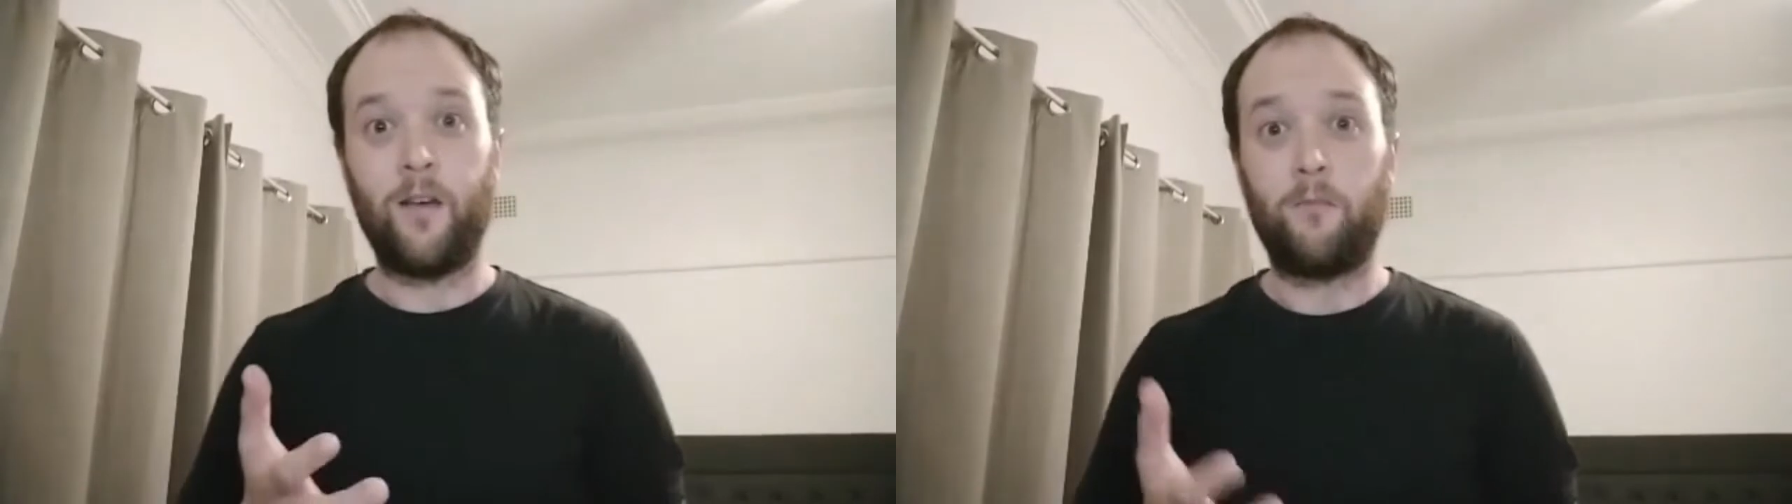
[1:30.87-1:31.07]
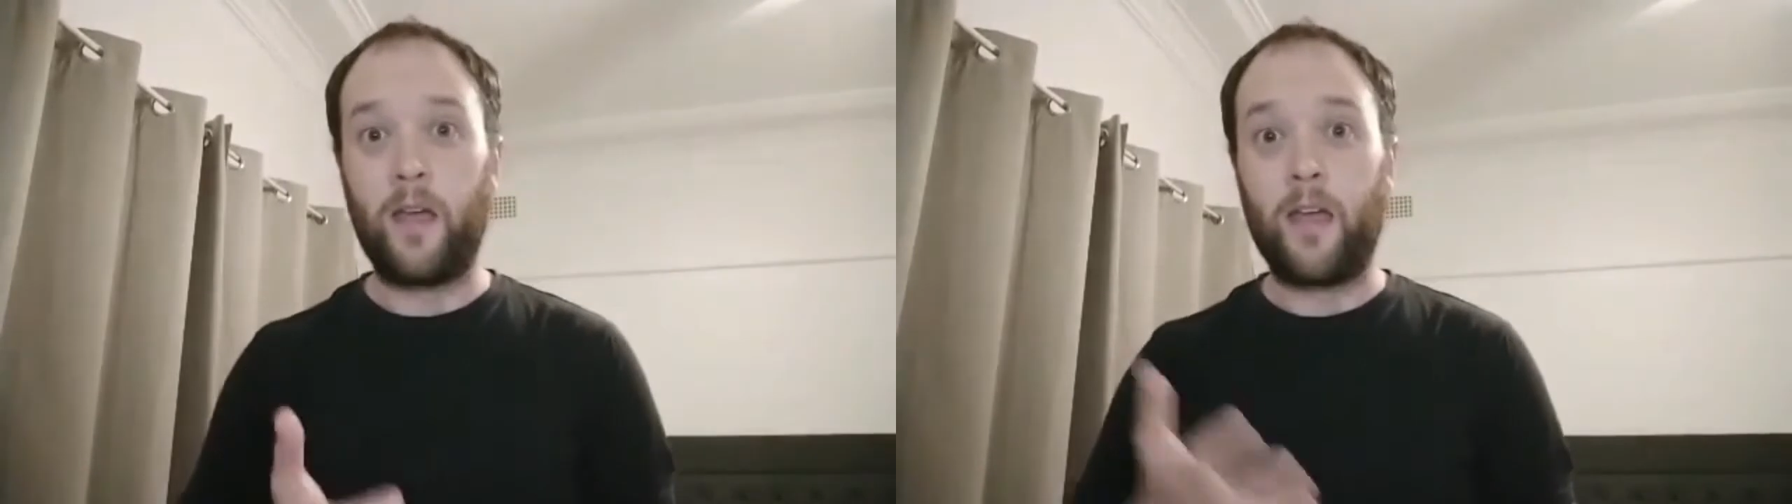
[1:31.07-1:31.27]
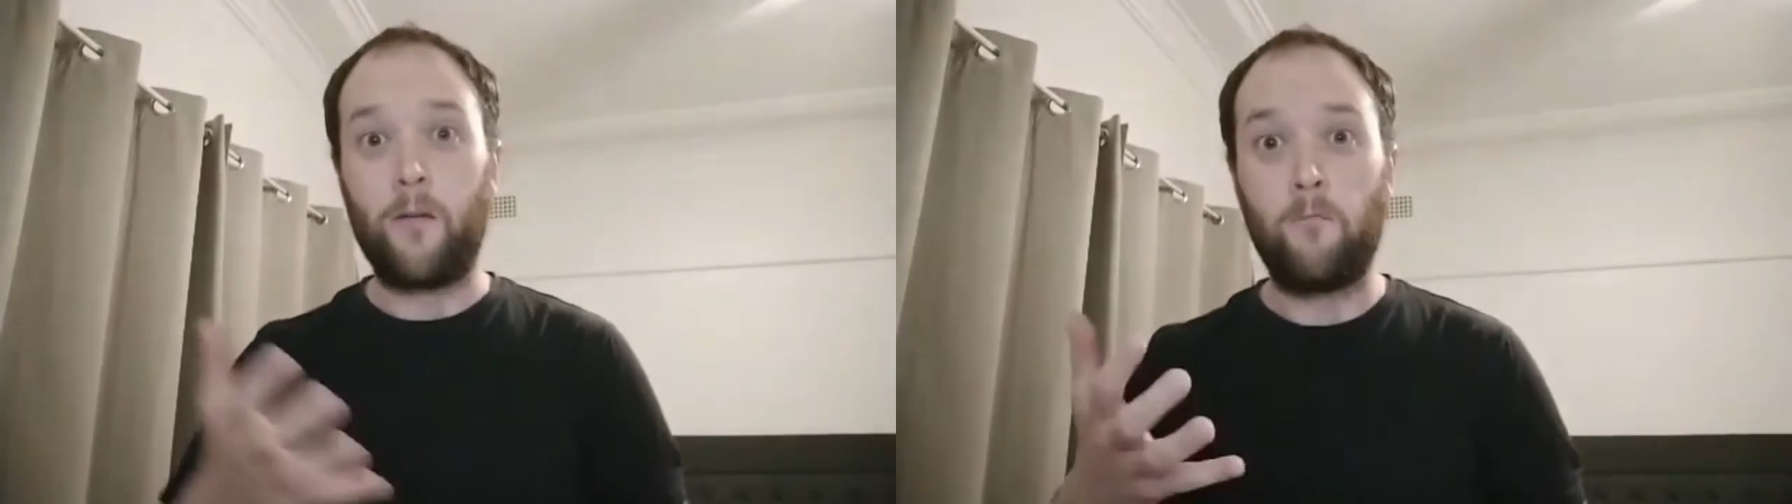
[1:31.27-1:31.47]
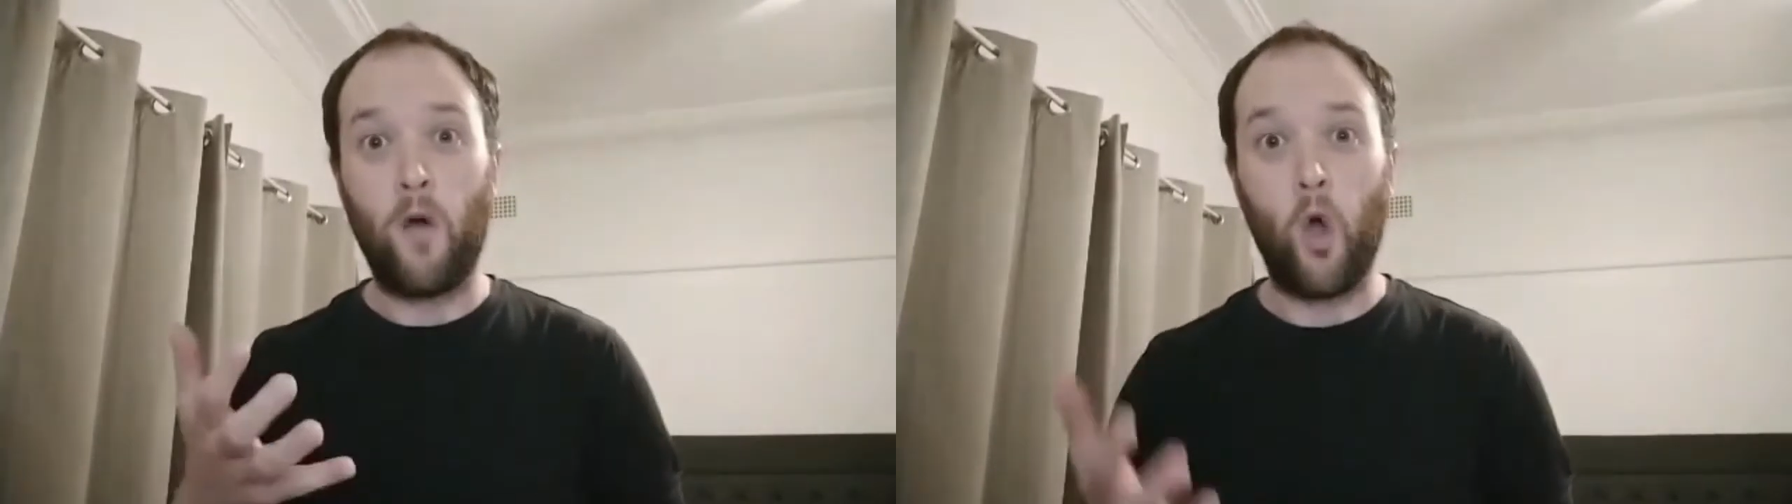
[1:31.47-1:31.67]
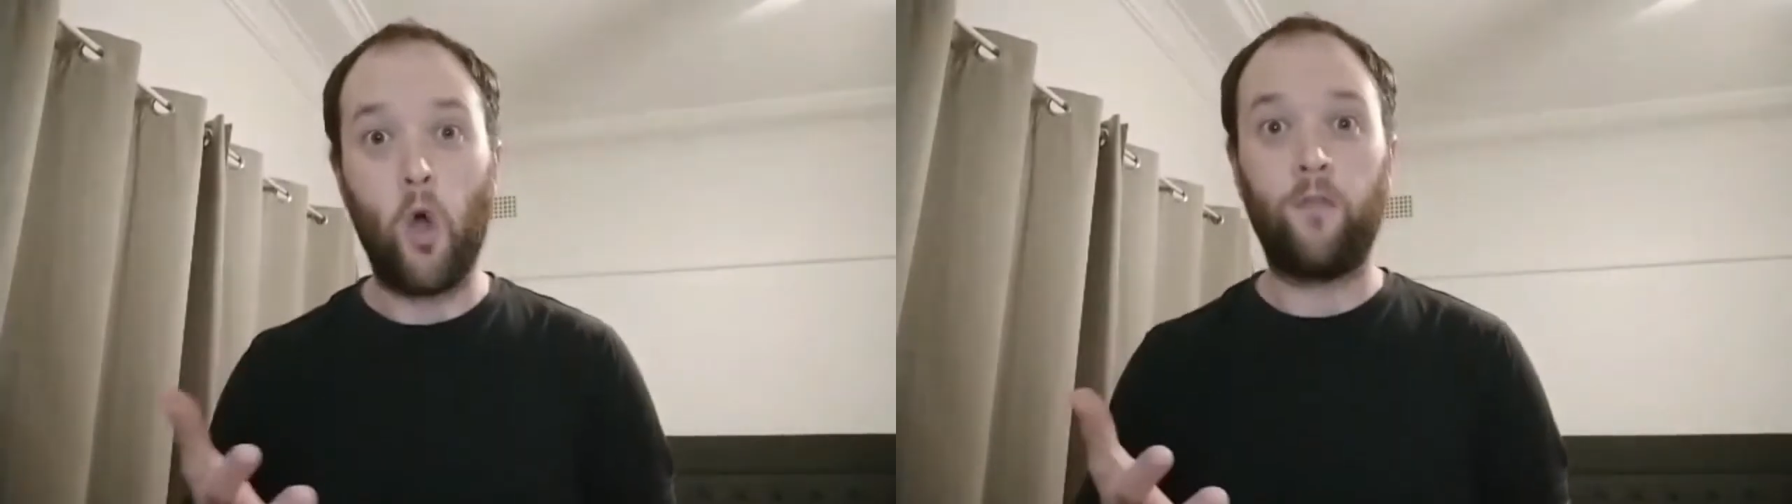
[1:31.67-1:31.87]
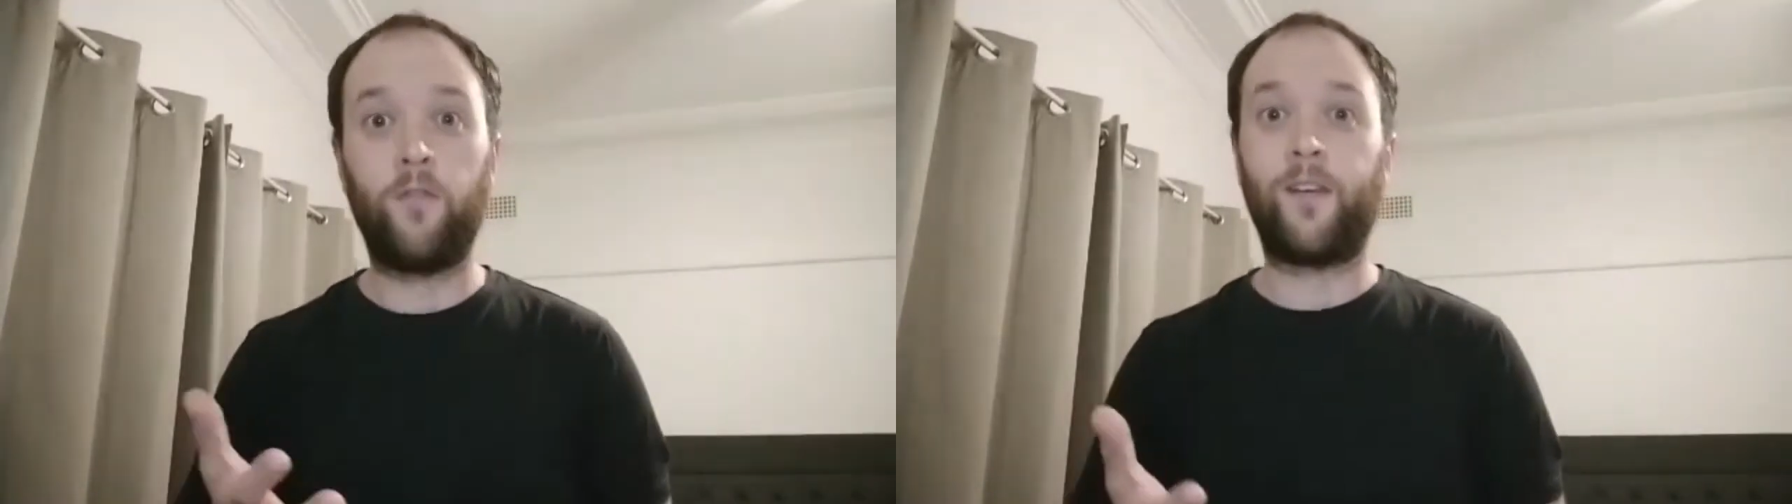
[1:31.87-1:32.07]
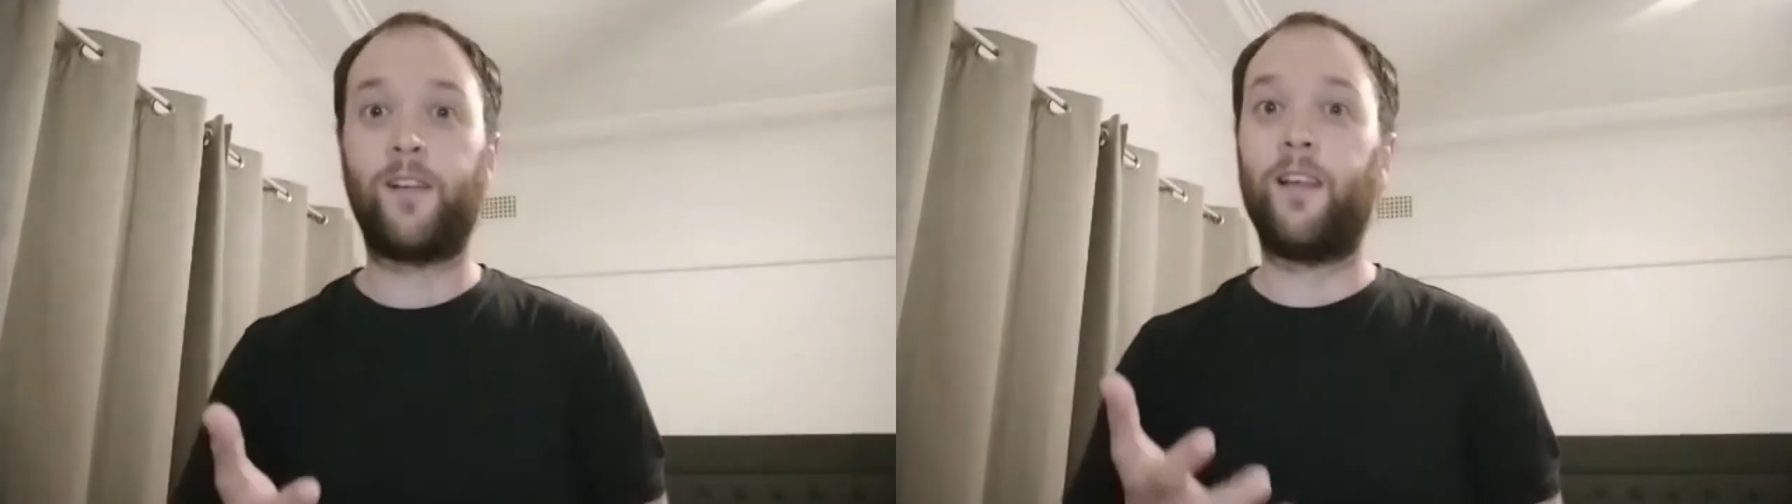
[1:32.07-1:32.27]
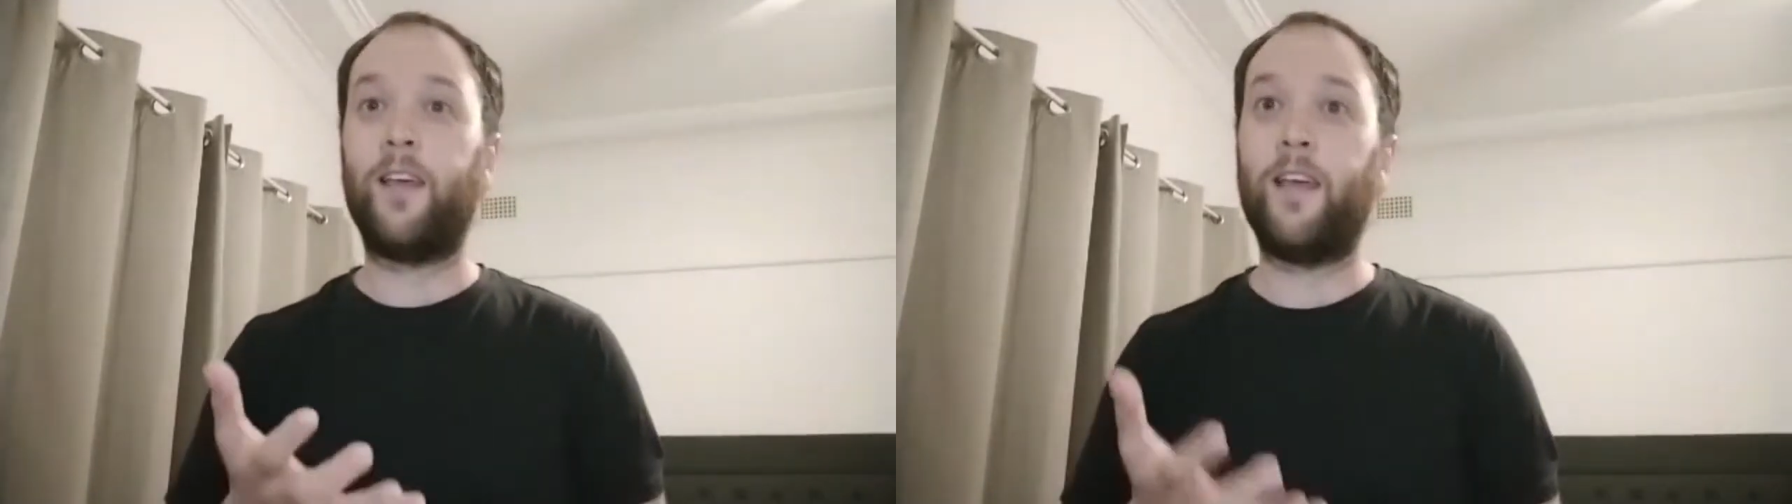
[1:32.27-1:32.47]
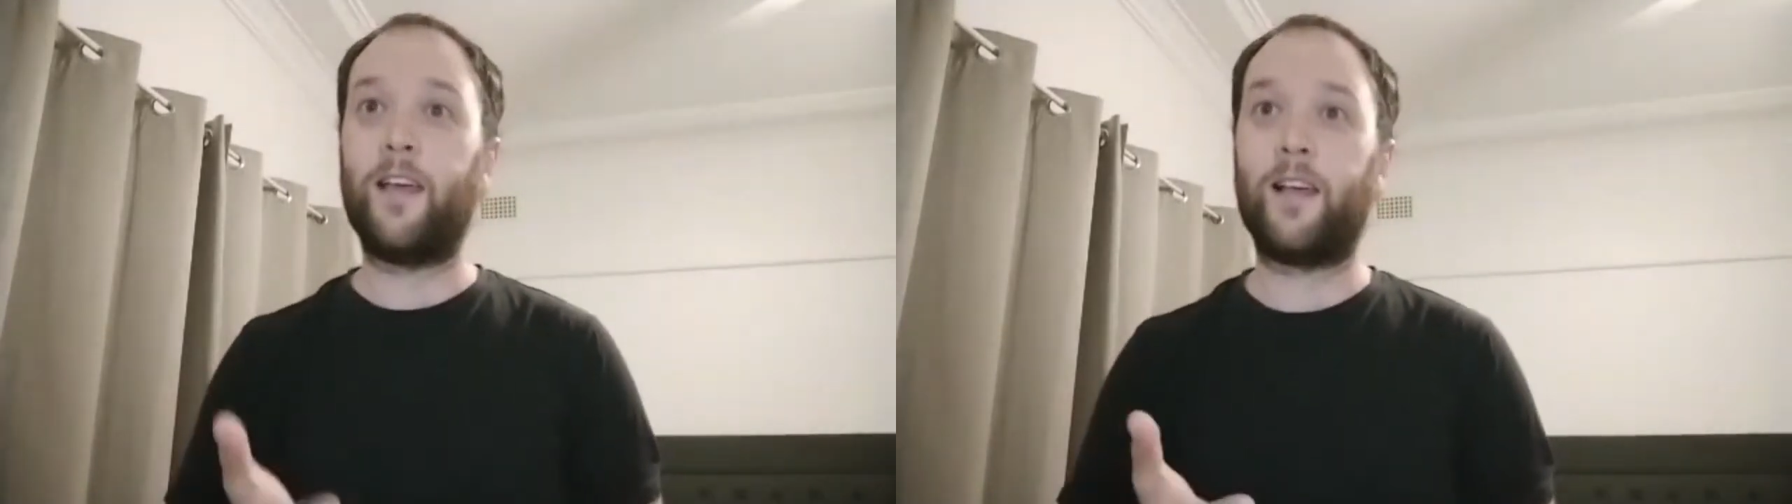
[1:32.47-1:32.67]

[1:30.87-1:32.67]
being perfectly